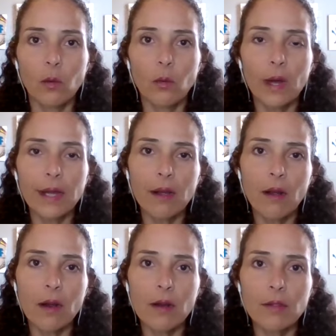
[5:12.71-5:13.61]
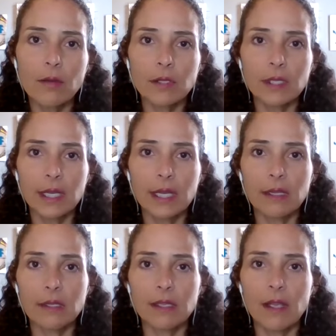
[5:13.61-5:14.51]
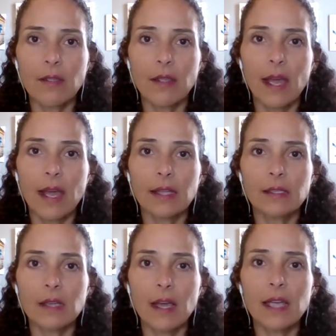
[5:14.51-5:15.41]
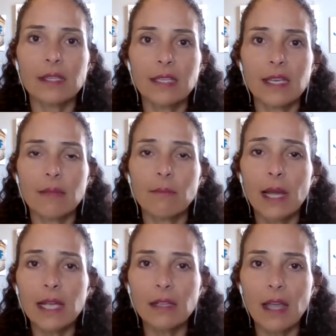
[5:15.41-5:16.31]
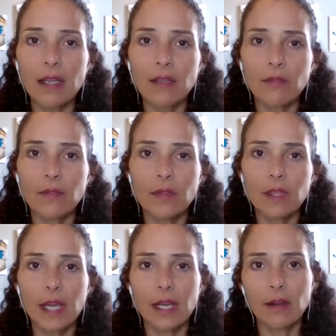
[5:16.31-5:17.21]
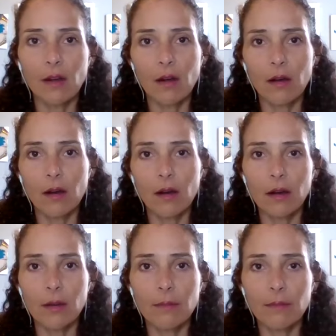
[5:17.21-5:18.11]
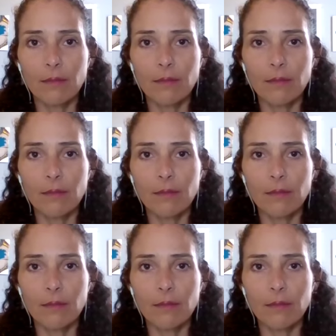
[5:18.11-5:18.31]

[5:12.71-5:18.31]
what are those things that I see in my life that are,